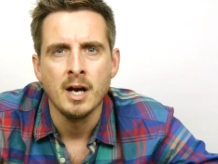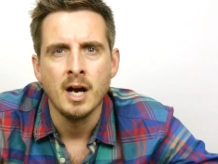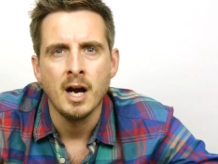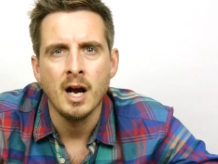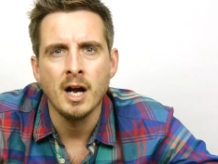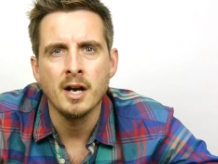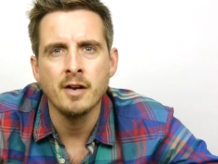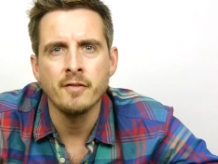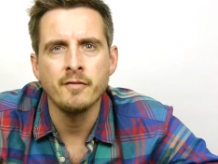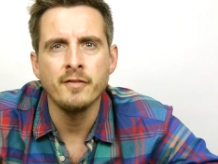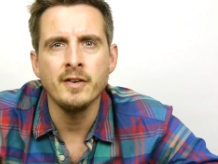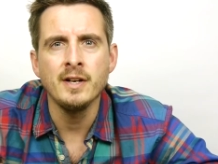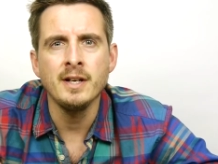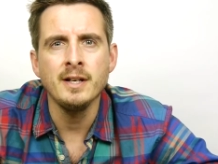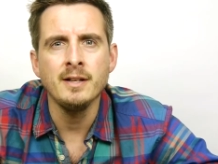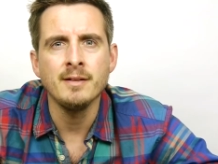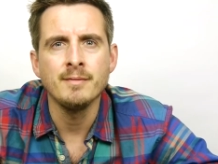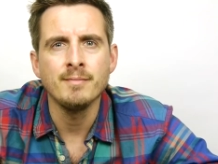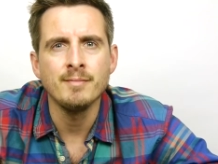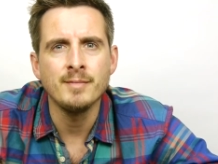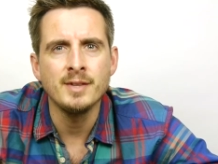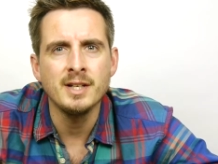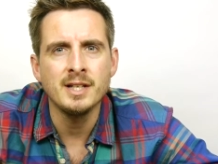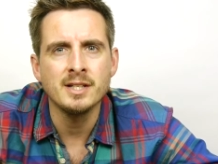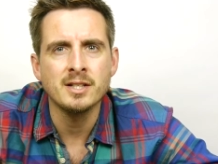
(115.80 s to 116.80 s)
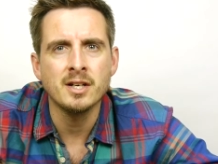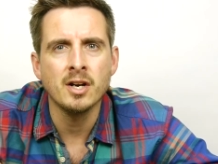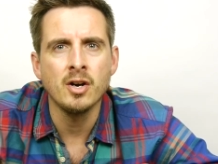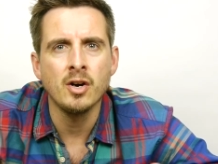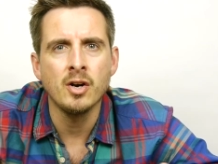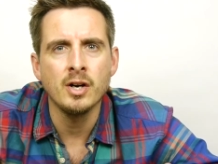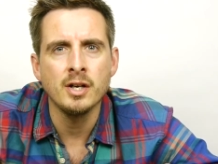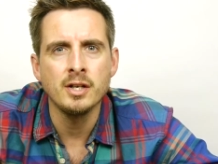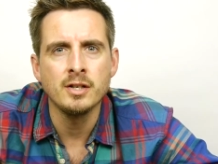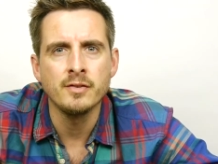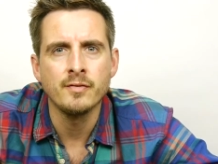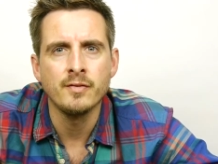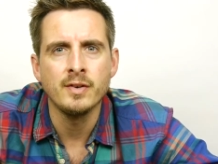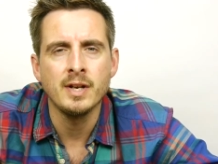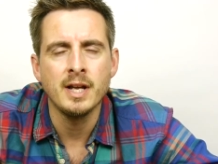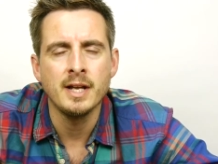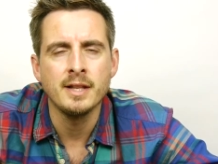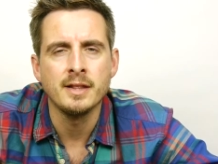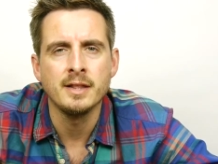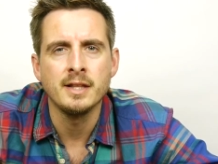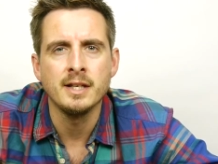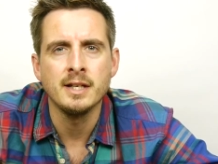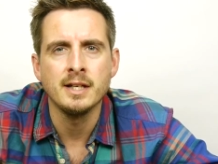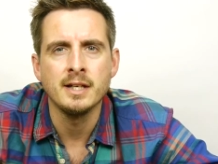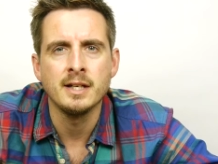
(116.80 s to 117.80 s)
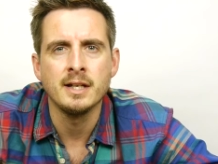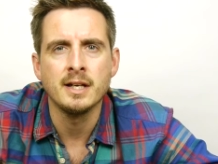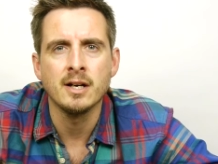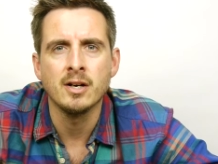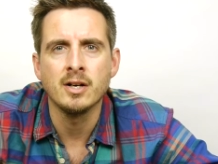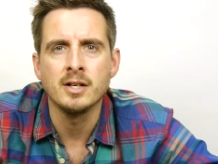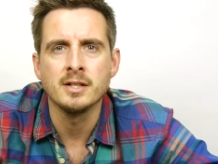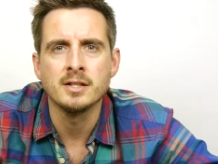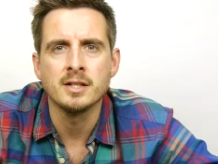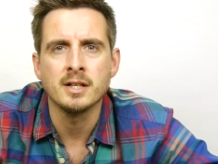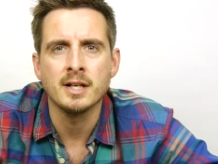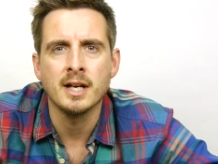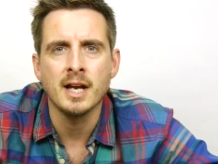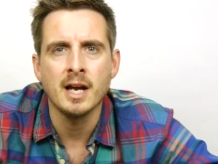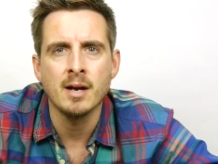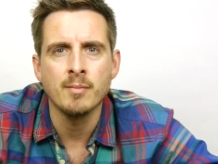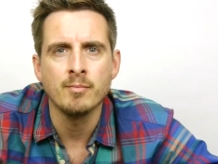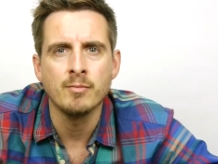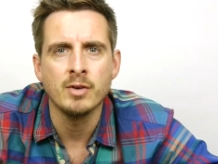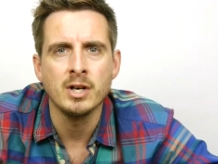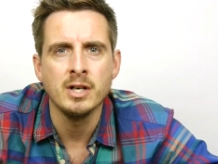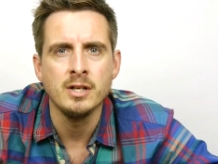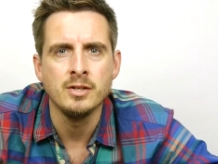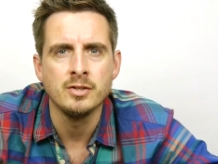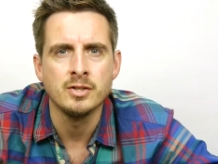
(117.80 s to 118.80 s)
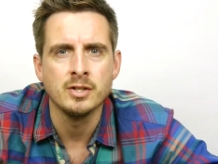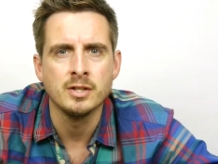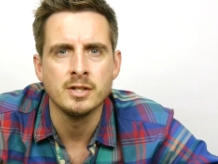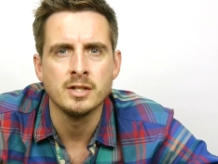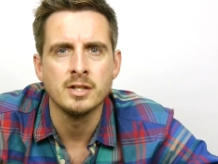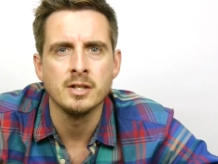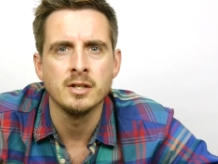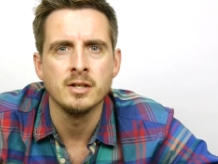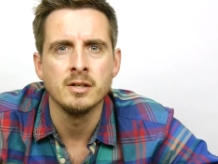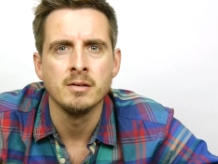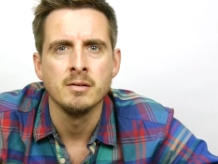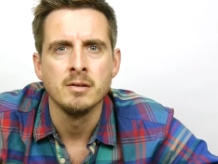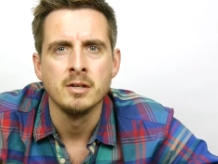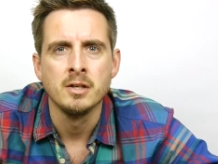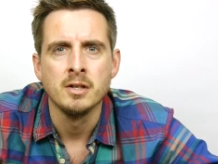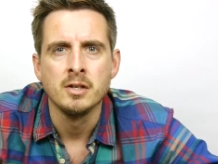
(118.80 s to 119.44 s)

And I think this kind of led the guys at CamRanger to,